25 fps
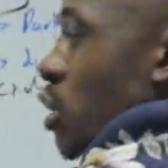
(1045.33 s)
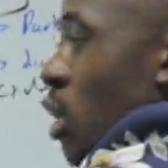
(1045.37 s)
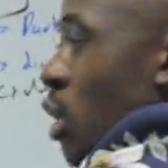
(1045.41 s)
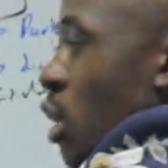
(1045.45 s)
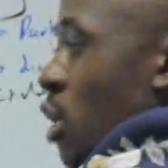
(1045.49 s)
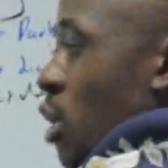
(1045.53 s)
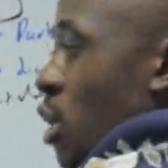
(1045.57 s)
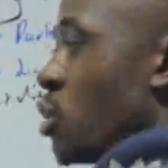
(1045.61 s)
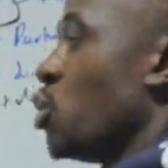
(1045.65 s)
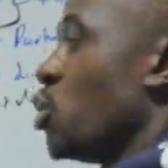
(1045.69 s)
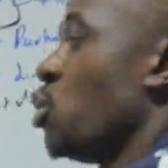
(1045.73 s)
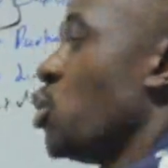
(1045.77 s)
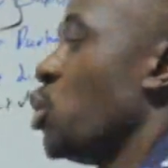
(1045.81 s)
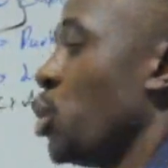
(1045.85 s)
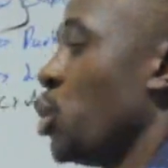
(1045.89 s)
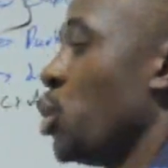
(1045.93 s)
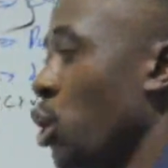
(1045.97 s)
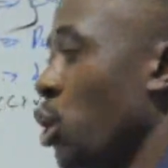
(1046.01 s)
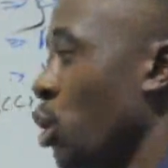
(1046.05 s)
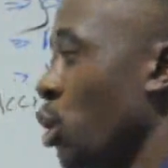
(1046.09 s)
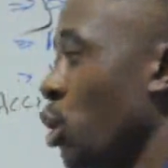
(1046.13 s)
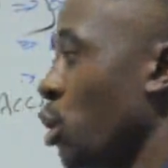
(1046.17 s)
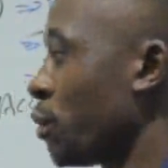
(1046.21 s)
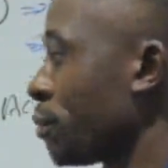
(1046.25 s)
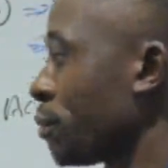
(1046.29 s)

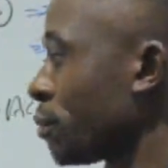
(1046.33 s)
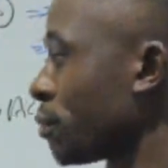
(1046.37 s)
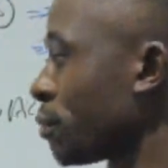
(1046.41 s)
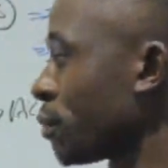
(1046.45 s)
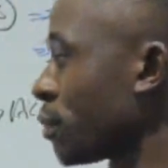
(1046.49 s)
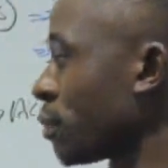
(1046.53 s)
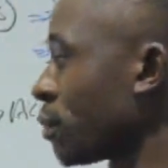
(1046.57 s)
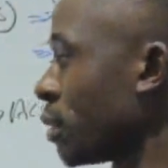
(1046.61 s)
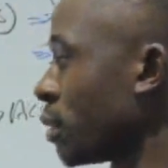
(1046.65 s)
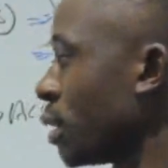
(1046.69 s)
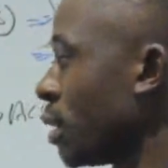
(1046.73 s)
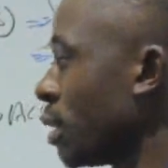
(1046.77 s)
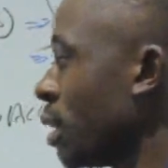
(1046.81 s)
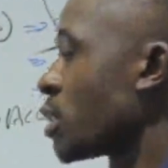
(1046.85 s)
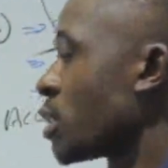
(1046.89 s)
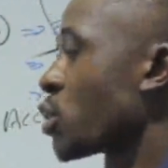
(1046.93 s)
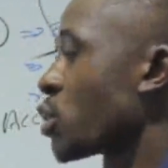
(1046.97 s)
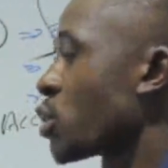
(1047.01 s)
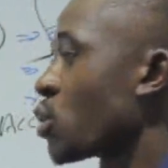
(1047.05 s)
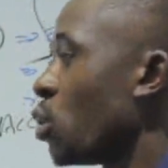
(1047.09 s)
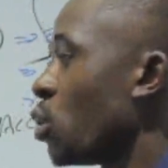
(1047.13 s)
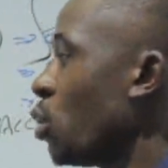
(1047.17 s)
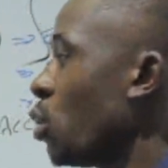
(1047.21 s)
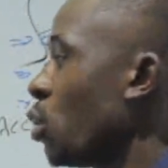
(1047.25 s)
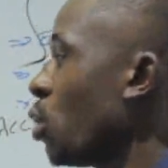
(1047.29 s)
SGE.
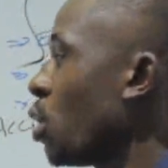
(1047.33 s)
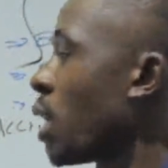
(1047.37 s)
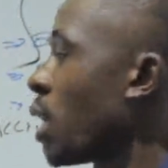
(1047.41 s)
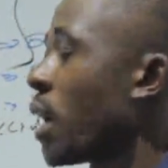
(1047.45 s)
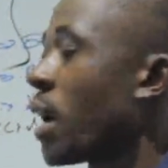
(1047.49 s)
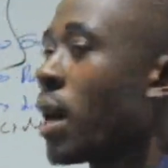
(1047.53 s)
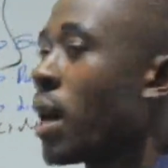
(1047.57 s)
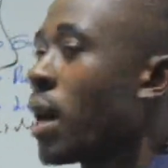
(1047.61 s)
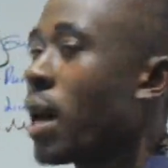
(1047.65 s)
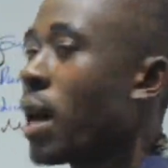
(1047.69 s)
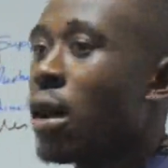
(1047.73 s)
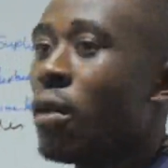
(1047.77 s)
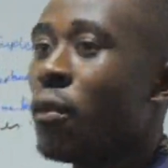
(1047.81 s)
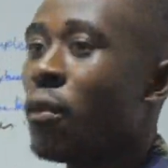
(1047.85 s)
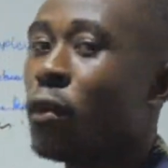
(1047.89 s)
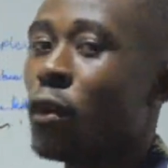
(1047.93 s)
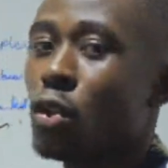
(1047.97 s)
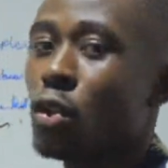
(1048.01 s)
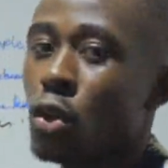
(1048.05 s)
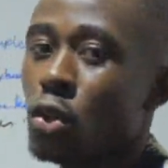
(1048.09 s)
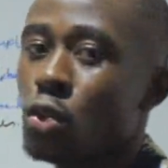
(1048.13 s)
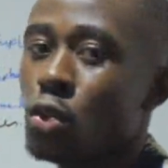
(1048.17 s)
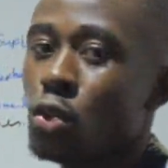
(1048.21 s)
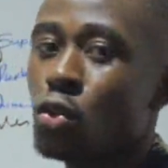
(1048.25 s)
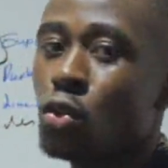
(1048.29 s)
So for
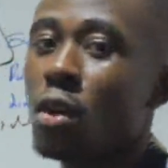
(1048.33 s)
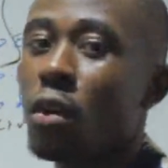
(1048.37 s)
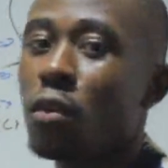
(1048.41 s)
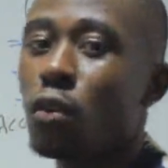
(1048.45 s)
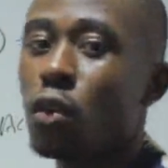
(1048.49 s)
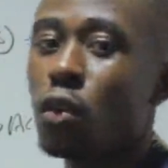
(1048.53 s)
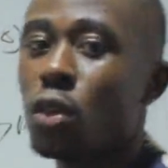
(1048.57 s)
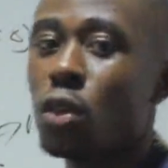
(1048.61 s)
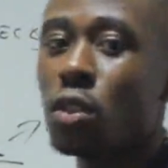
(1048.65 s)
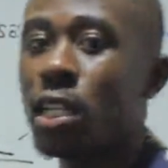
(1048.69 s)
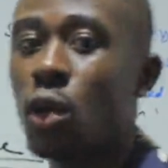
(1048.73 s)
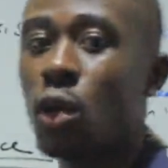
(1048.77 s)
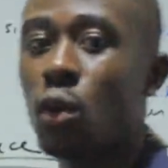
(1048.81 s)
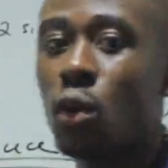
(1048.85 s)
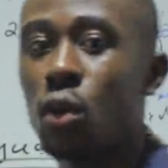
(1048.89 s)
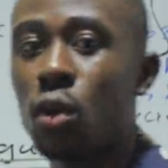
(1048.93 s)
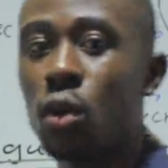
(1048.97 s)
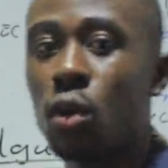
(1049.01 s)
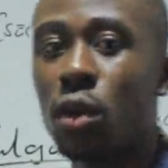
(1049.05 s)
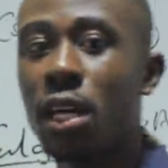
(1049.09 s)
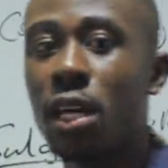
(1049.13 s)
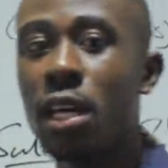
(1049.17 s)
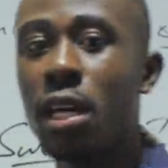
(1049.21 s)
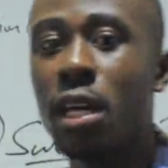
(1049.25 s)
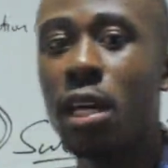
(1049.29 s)
those who have not
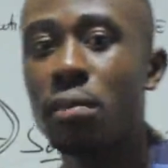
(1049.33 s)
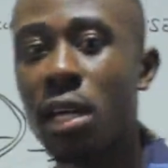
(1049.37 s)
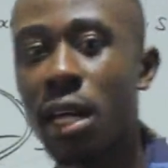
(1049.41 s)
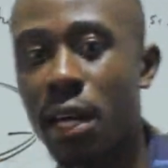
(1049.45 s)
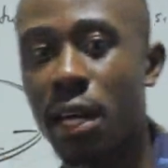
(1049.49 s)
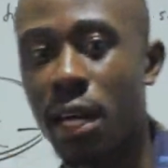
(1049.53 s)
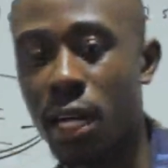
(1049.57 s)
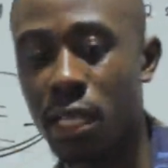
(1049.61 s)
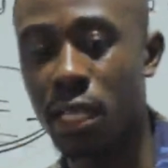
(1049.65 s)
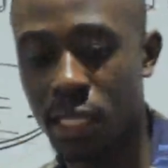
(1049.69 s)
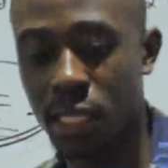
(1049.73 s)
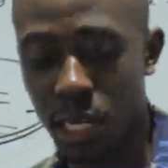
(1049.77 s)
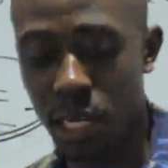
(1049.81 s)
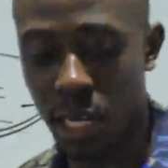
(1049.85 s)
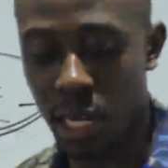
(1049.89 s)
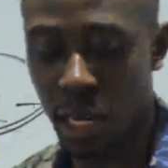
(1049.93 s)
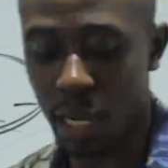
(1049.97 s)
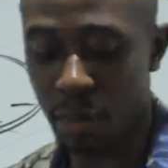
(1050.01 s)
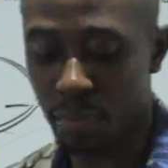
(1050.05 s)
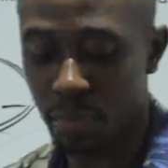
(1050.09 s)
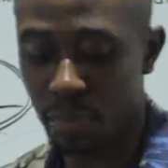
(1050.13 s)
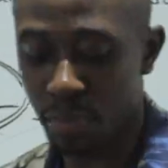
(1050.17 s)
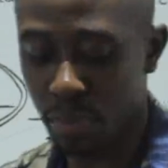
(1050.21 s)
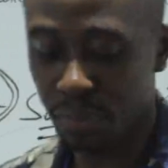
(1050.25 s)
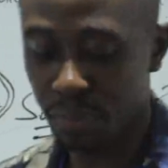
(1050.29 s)
downloaded the Darasa
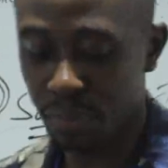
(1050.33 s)
app,